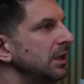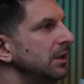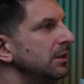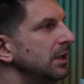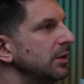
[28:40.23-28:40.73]

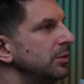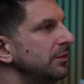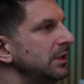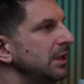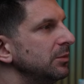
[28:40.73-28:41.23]
Now,
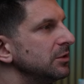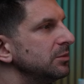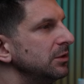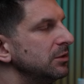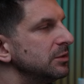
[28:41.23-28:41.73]
let's
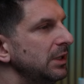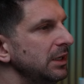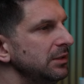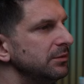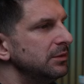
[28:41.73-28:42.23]
return to the
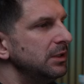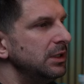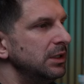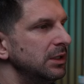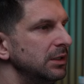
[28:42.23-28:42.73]
splines.
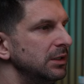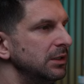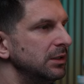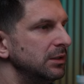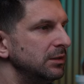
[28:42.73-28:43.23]

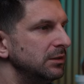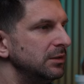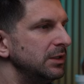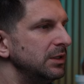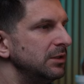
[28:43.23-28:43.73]

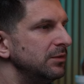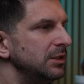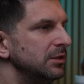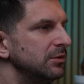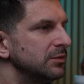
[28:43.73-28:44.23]
I'll
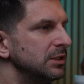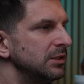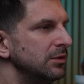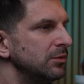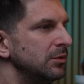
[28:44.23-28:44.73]
still pull the
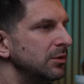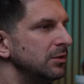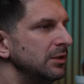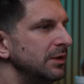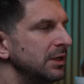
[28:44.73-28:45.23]
road up here.